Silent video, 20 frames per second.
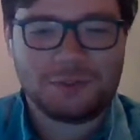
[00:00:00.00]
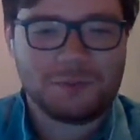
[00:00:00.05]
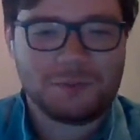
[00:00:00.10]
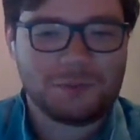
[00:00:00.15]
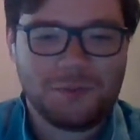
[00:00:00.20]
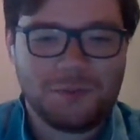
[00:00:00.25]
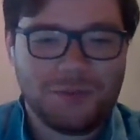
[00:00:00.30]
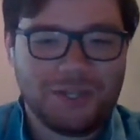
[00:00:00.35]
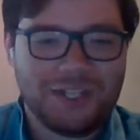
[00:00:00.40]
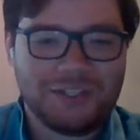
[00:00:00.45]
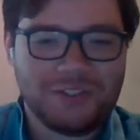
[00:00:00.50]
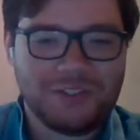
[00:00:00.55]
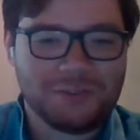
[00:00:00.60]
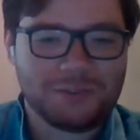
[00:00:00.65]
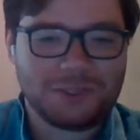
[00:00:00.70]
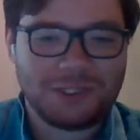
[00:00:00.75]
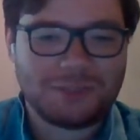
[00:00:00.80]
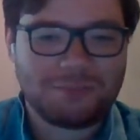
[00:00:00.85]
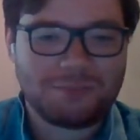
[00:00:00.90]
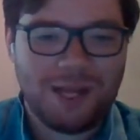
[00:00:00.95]
real
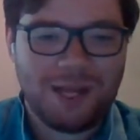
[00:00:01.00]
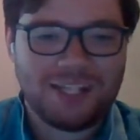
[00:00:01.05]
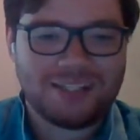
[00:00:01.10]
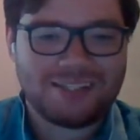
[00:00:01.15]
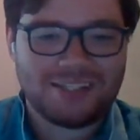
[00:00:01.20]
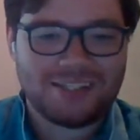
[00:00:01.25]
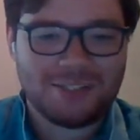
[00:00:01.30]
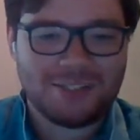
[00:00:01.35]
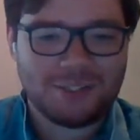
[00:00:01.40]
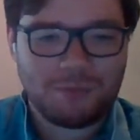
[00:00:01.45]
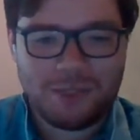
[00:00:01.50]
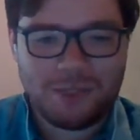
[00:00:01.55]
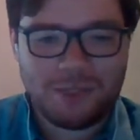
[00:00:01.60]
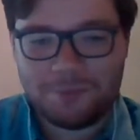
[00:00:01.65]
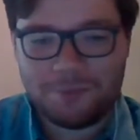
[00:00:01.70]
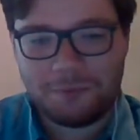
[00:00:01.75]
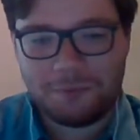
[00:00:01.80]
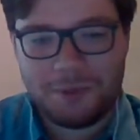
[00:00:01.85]
response to those people.